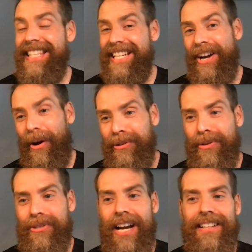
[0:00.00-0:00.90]
then he
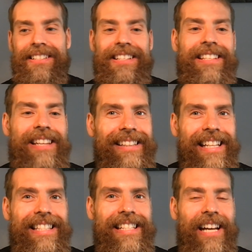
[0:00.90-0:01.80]
also challenges,
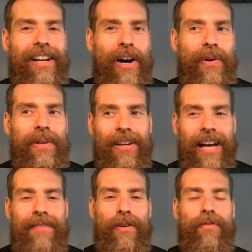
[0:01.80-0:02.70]
let's not always
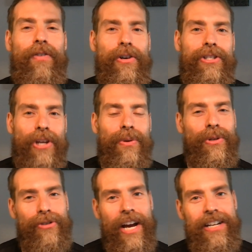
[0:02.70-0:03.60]
have our first go-to
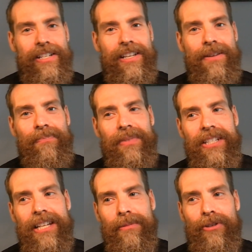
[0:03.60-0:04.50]
strategy to
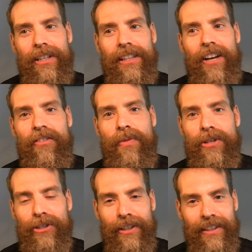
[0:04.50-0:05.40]
demonstrate love with
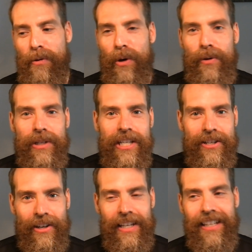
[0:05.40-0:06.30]
sugar. What are we
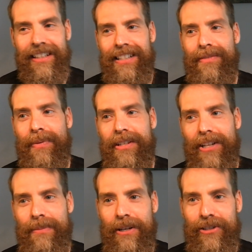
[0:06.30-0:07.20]
teaching our kids when it's
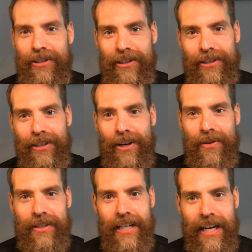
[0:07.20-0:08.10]
all about sugar all
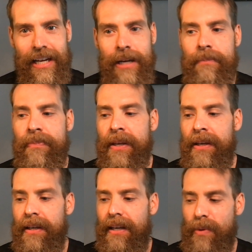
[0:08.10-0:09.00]
the time?
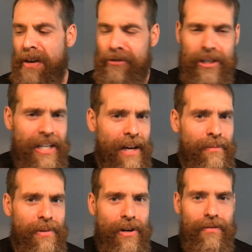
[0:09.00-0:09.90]
We have treat time
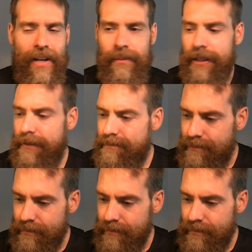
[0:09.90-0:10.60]
with our family.